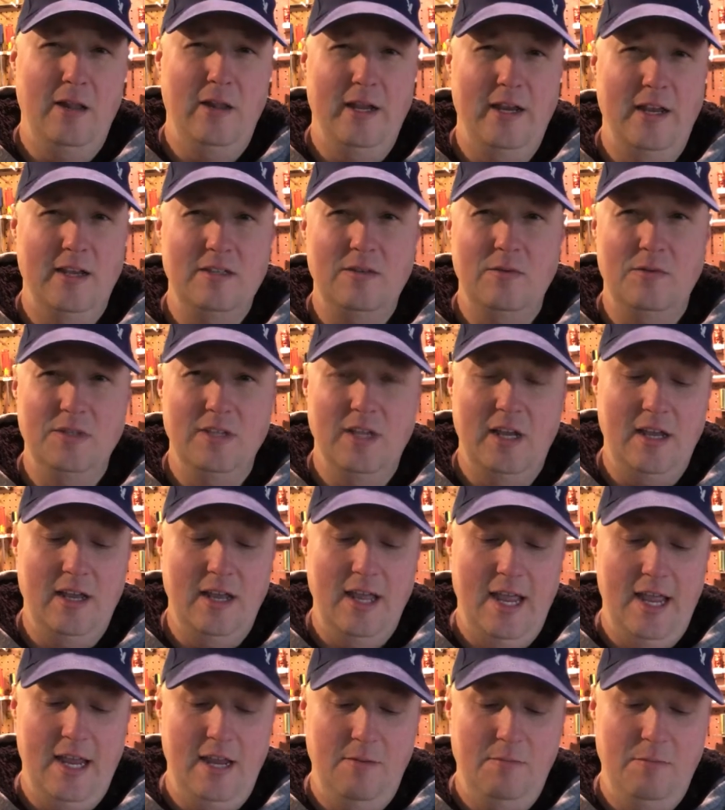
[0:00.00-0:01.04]
I guess there was like an
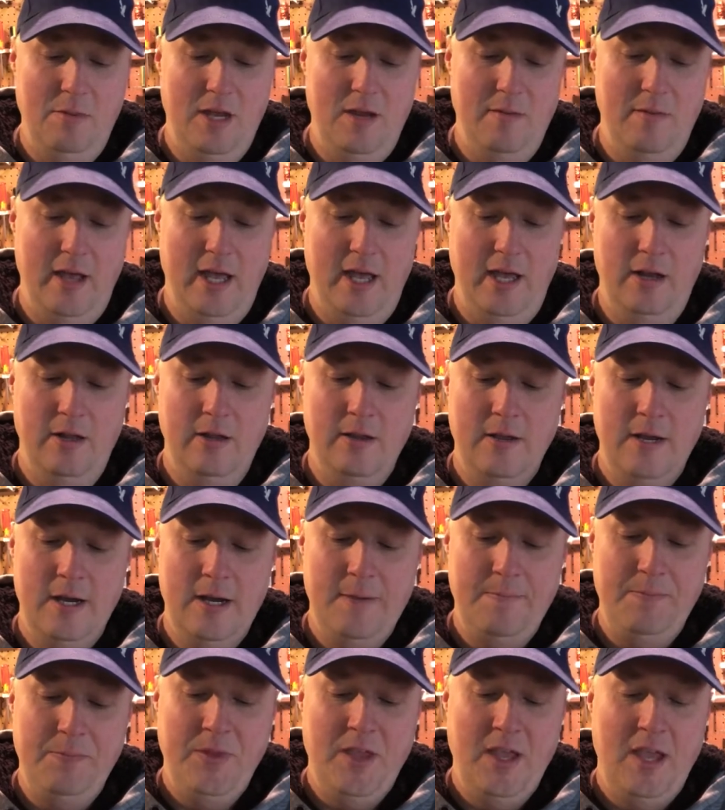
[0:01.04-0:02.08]
A and B model,
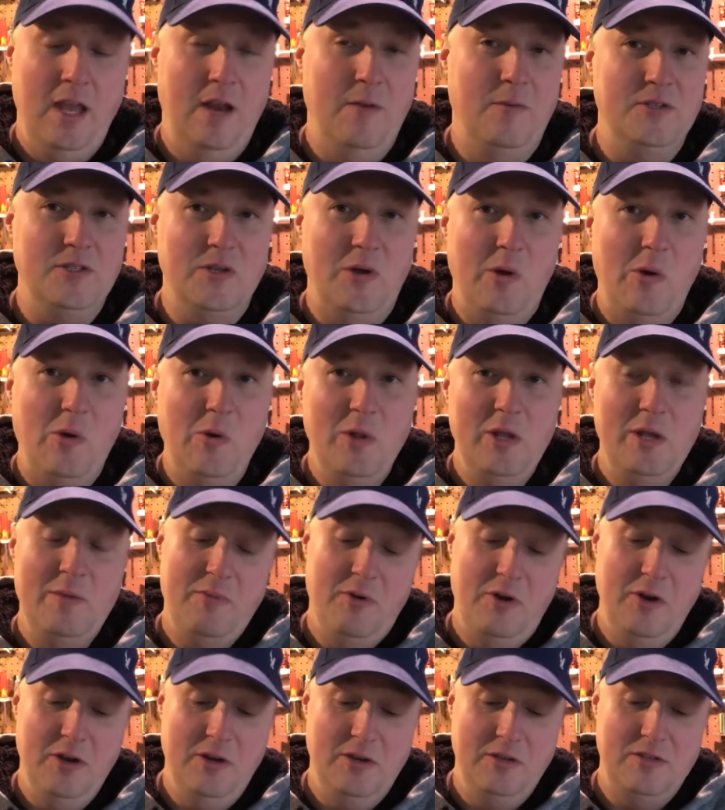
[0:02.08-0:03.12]
and it was only
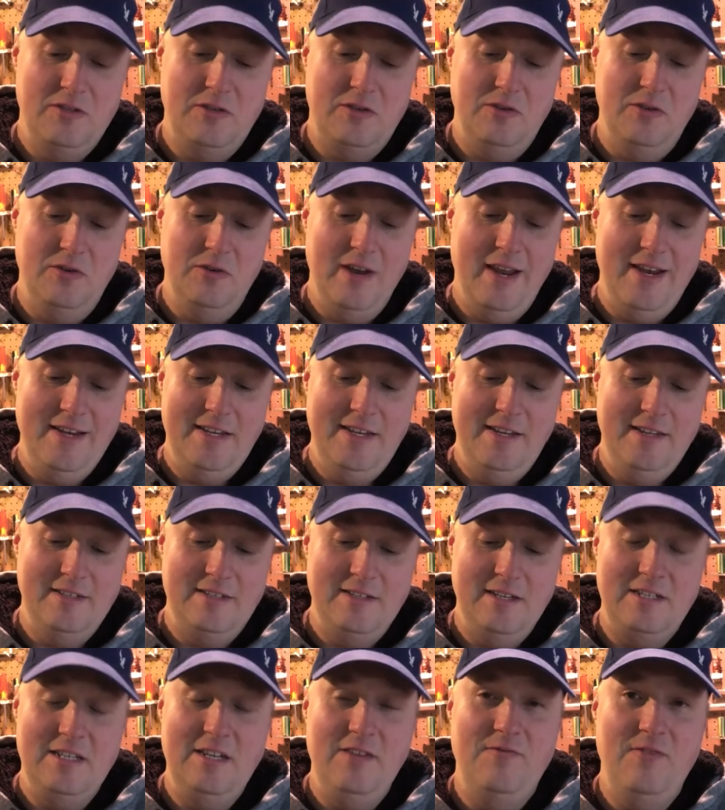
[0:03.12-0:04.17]
produced through
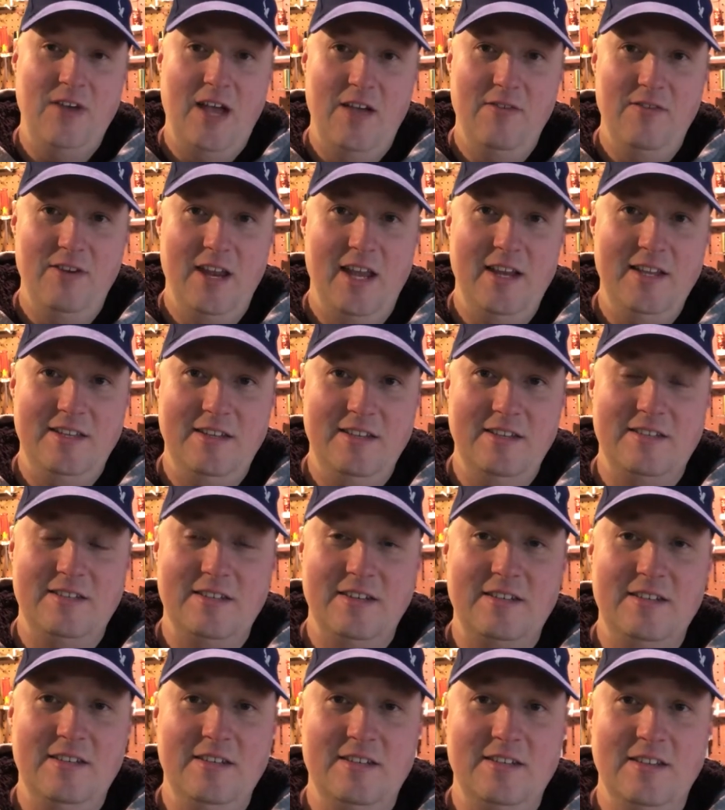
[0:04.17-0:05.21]
1965 and
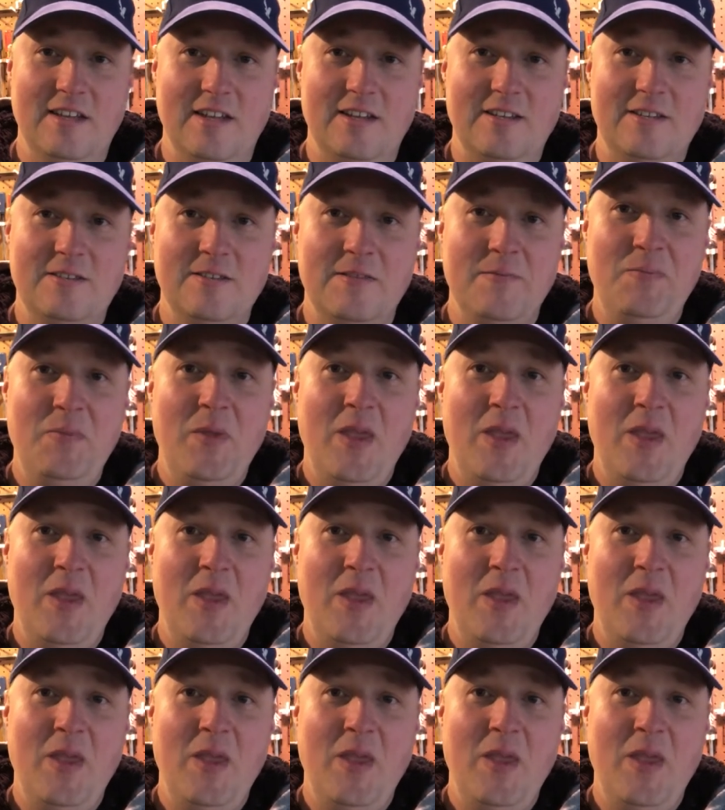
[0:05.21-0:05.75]
1966.